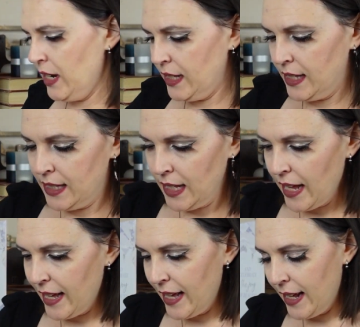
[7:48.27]
is
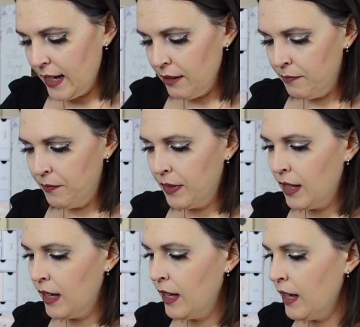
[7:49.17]
tiny.
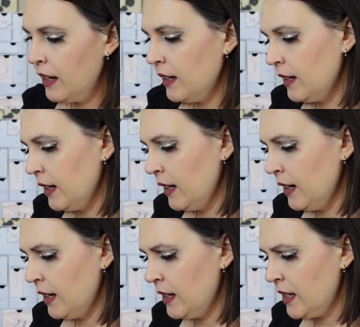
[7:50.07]
And
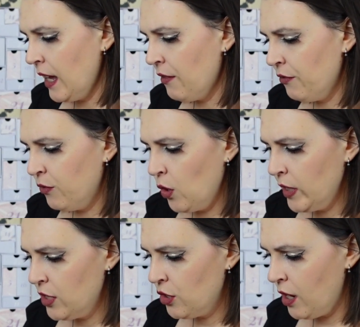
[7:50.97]
it is a
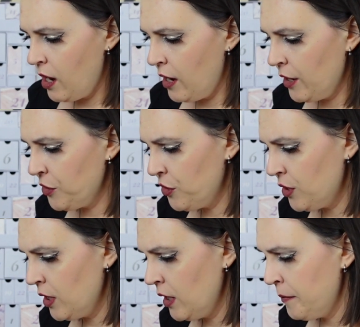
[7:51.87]
fully
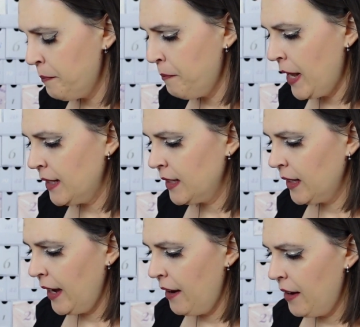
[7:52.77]
charged
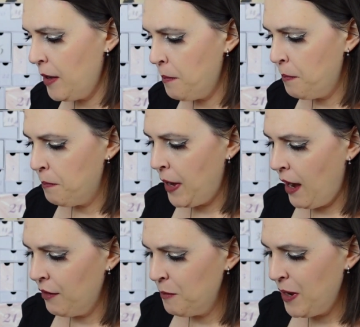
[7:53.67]
mascara
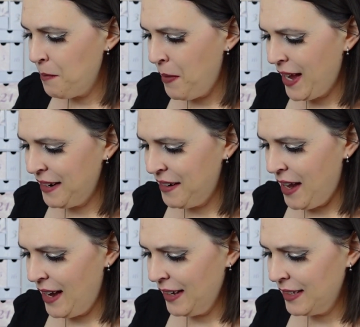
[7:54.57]
powered by
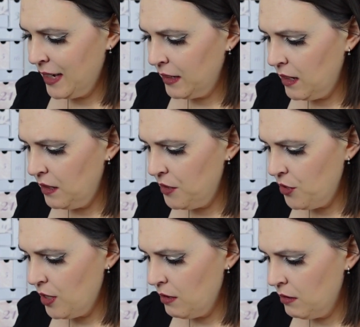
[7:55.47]
magnetic
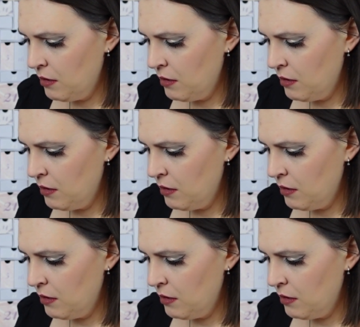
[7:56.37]
technology.